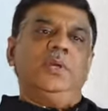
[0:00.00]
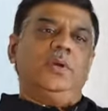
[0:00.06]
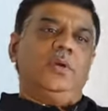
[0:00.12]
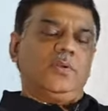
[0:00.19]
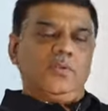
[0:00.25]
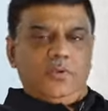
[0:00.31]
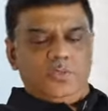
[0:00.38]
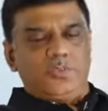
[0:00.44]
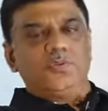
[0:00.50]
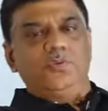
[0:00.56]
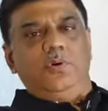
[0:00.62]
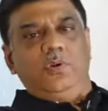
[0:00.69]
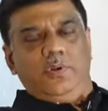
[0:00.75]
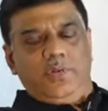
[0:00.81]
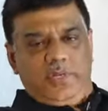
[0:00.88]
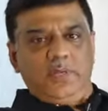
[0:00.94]
across to
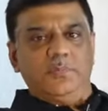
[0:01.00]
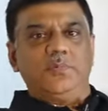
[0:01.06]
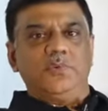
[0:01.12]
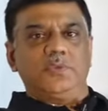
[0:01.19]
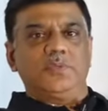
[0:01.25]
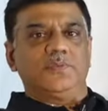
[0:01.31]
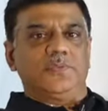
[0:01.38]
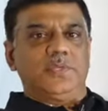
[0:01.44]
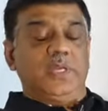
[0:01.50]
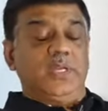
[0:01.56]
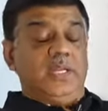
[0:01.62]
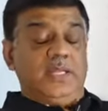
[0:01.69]
all retail points of sale.